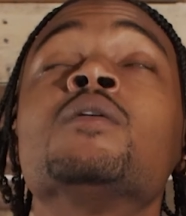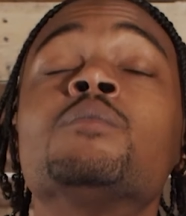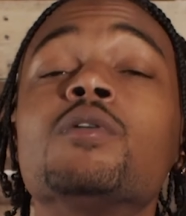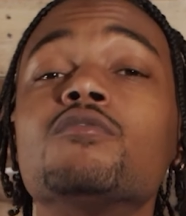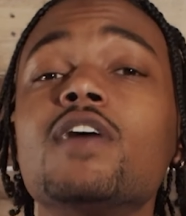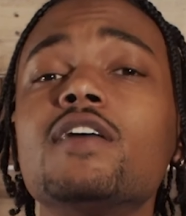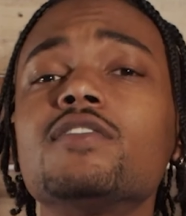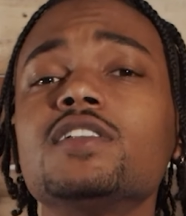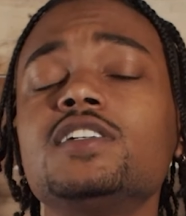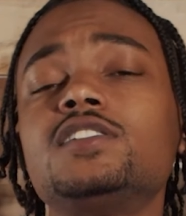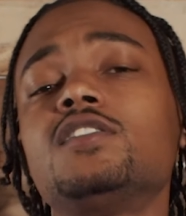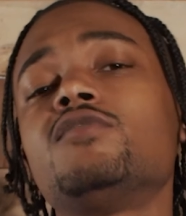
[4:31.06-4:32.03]
But Red
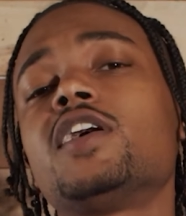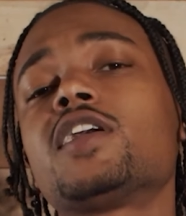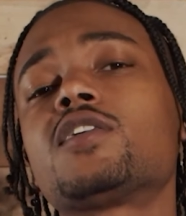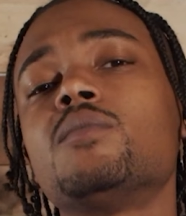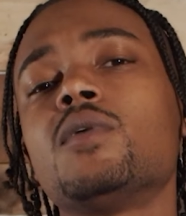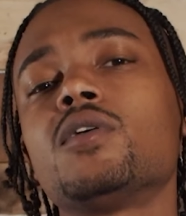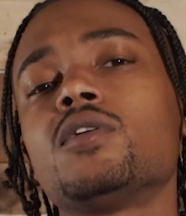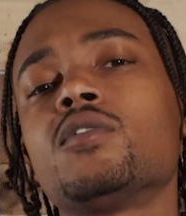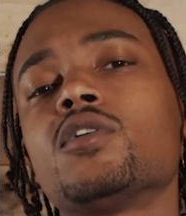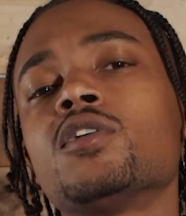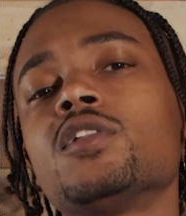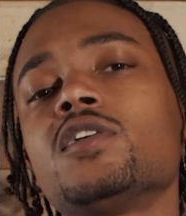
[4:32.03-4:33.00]
released the Red
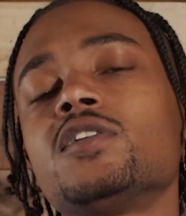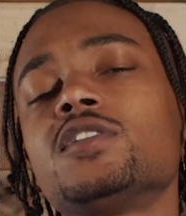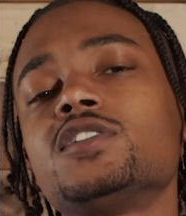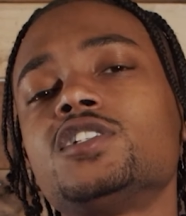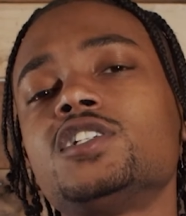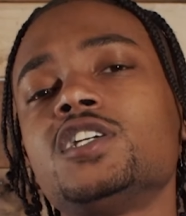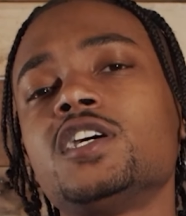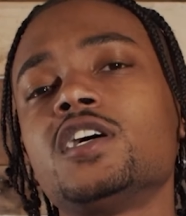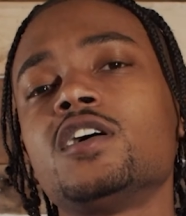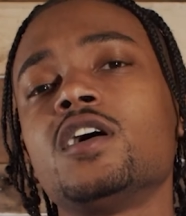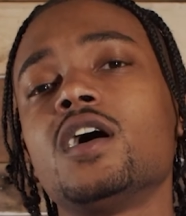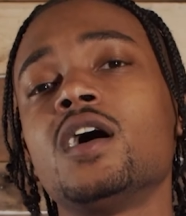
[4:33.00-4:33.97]
Komodo earlier this
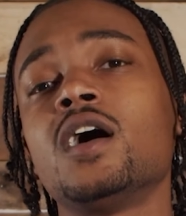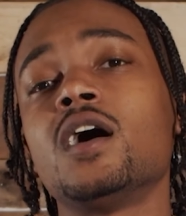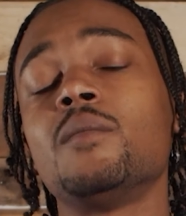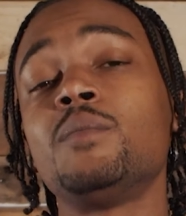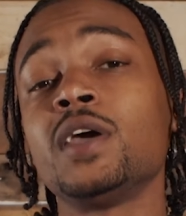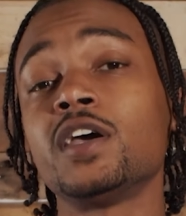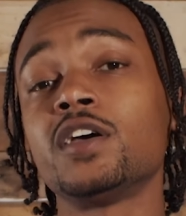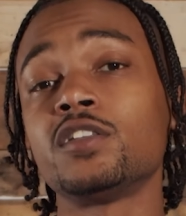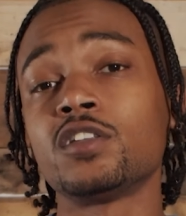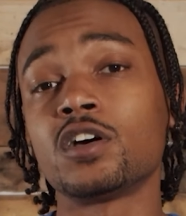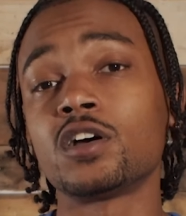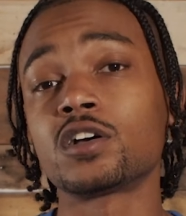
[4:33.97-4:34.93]
year, uh, being
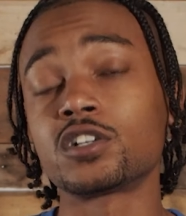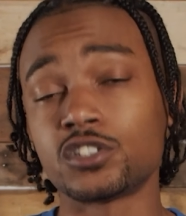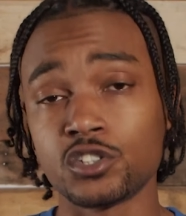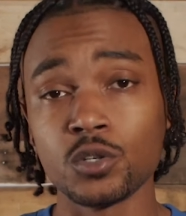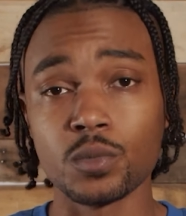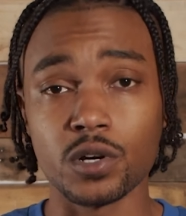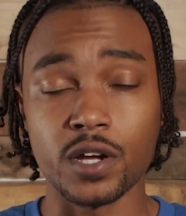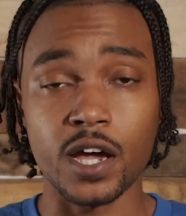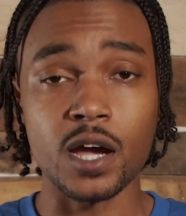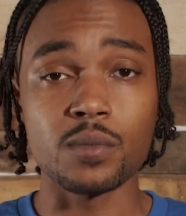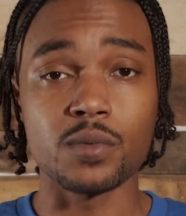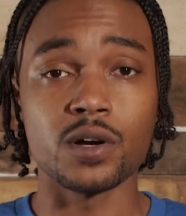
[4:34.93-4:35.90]
their consumer
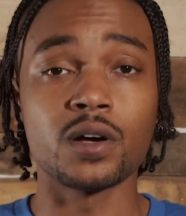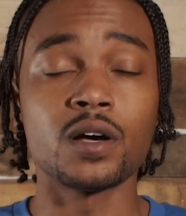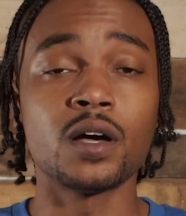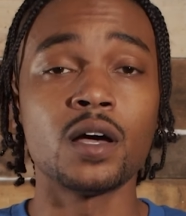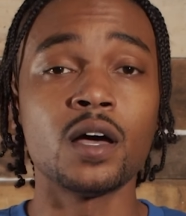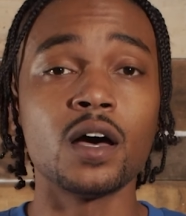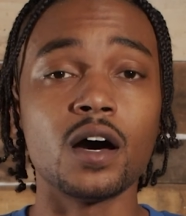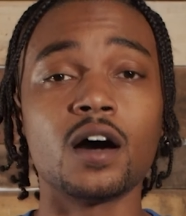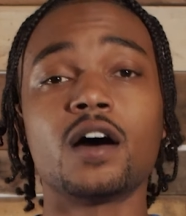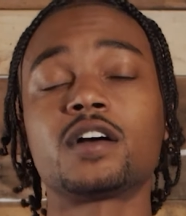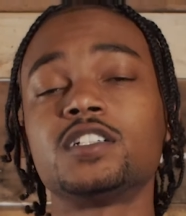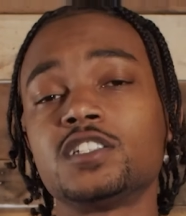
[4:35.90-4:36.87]
camera,
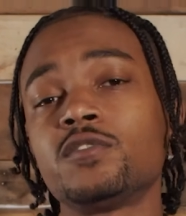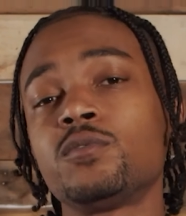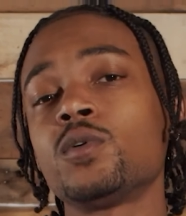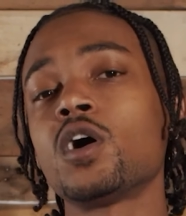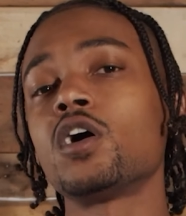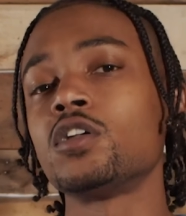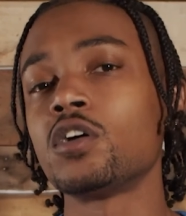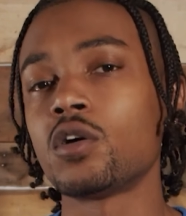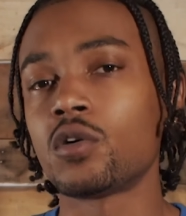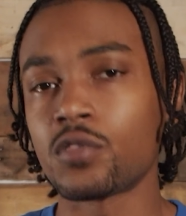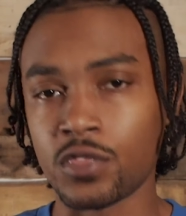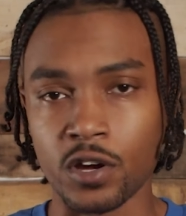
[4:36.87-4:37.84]
because uh, if we all
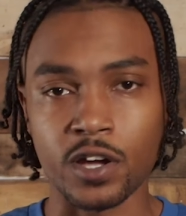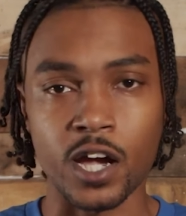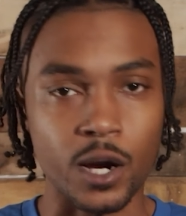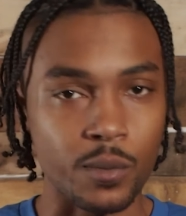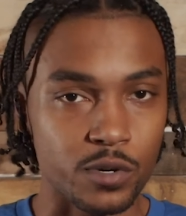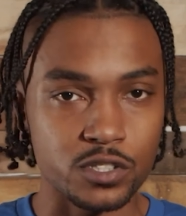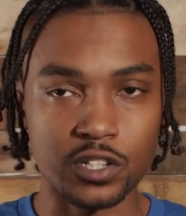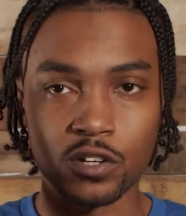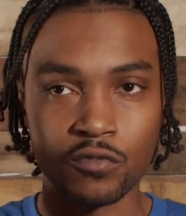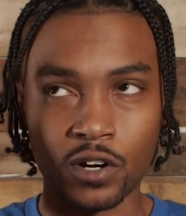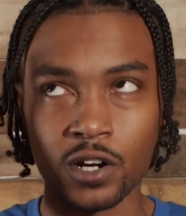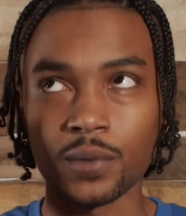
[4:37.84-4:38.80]
know, their cameras
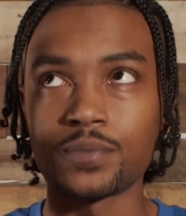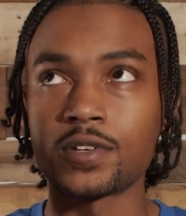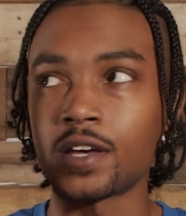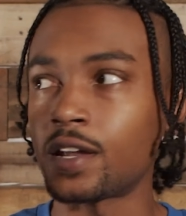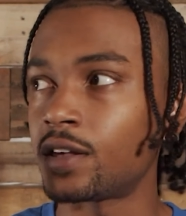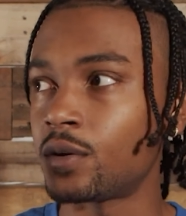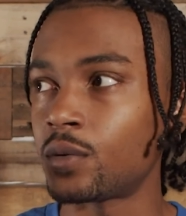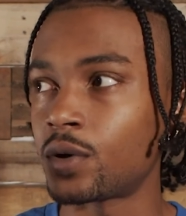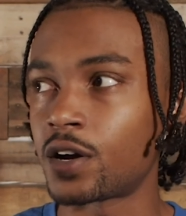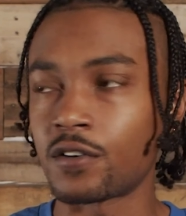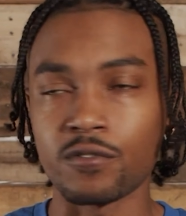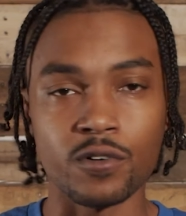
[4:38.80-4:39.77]
can run up to
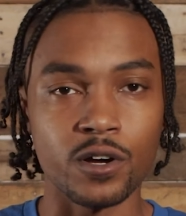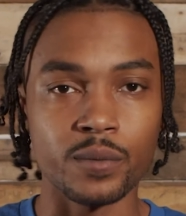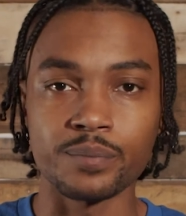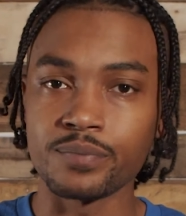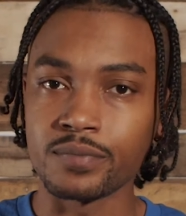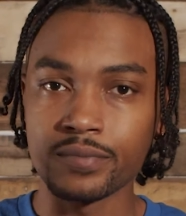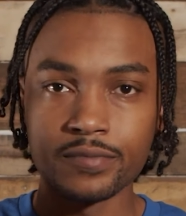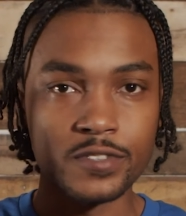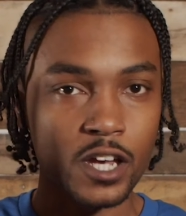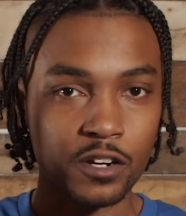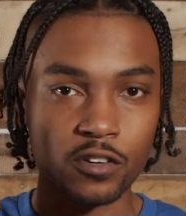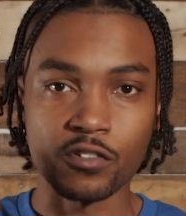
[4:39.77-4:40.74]
anywhere from
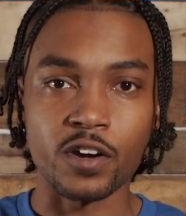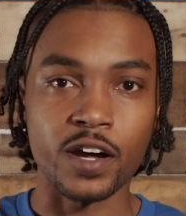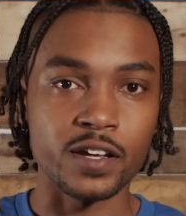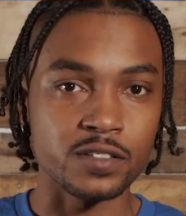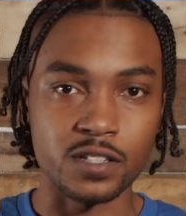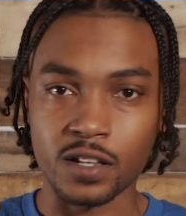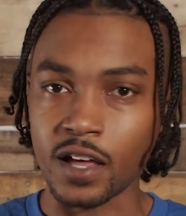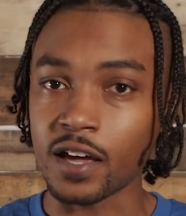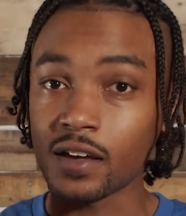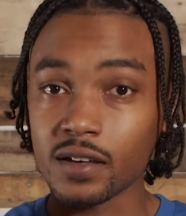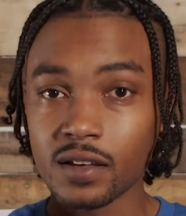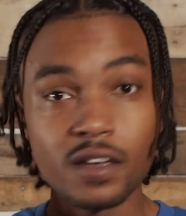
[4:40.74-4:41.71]
10 grand to
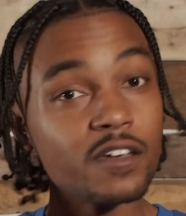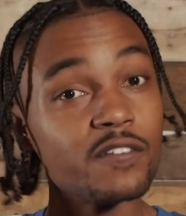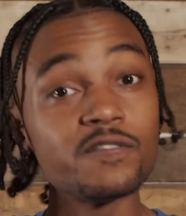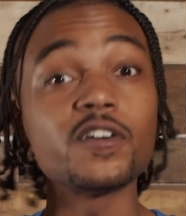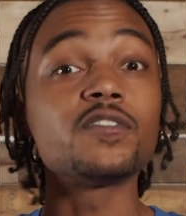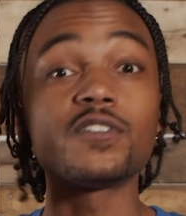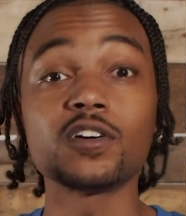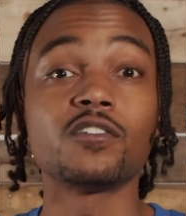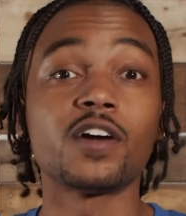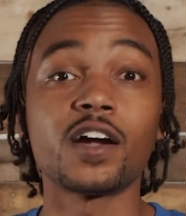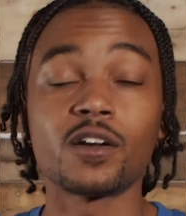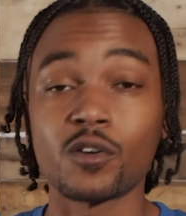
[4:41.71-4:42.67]
like 50
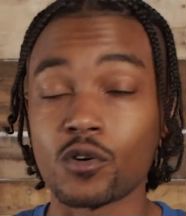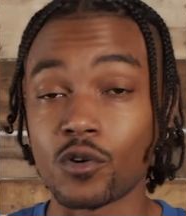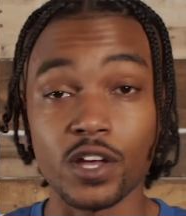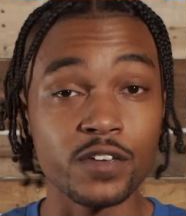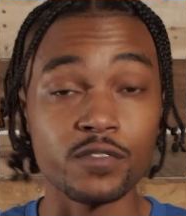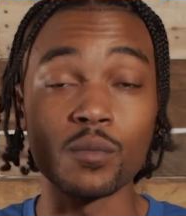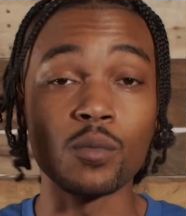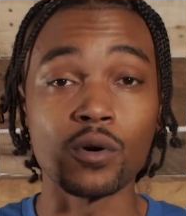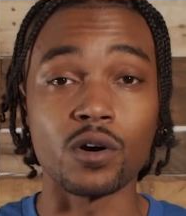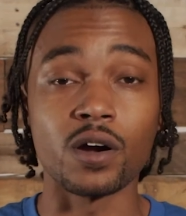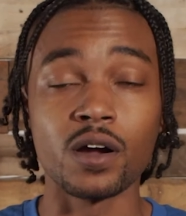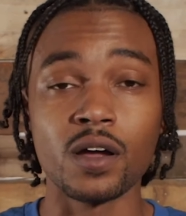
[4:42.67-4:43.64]
grand or even
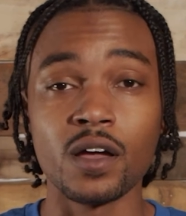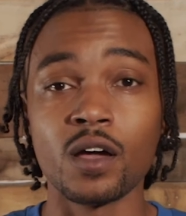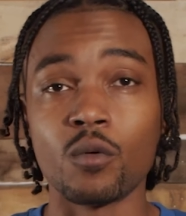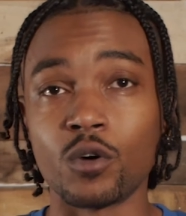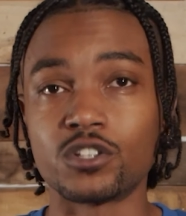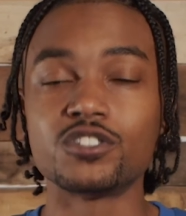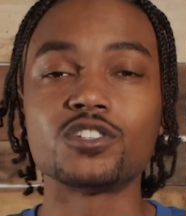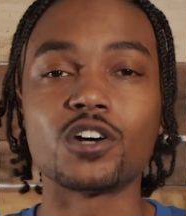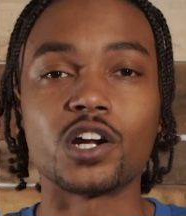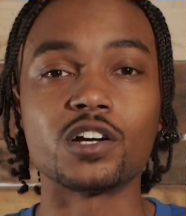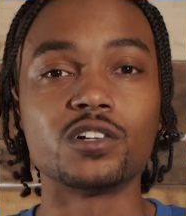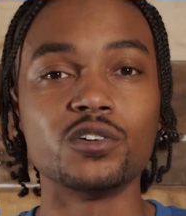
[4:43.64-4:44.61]
more once you
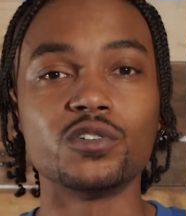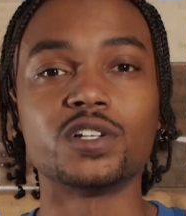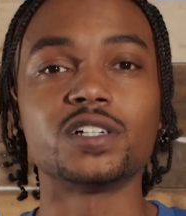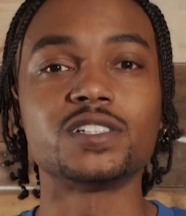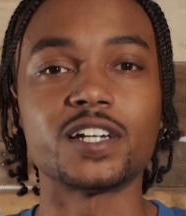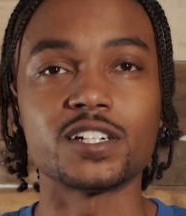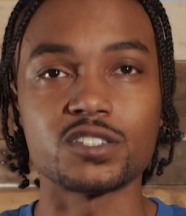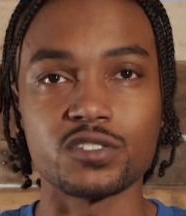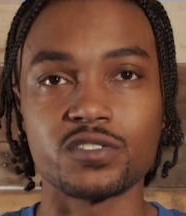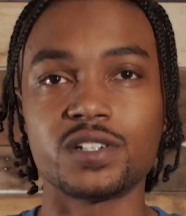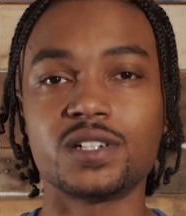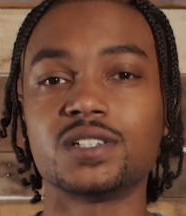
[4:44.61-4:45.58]
start including the
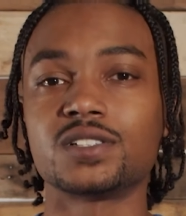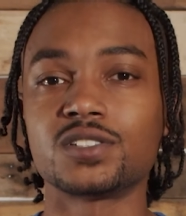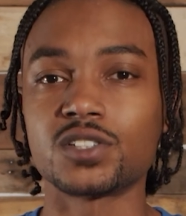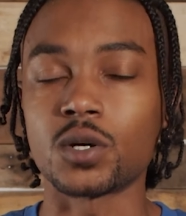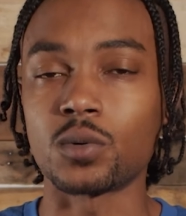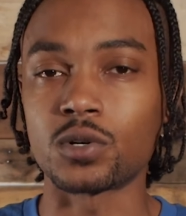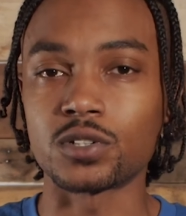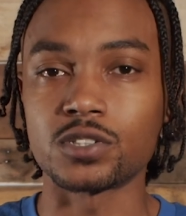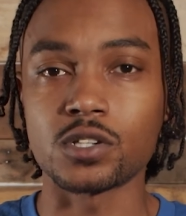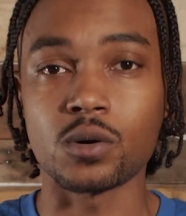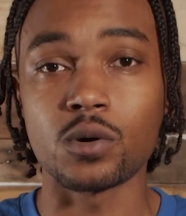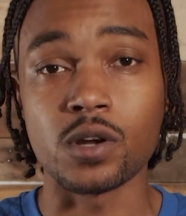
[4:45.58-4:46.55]
accessories and so on and
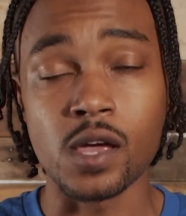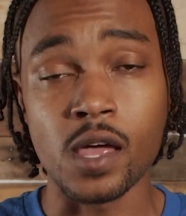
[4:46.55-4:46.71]
so on.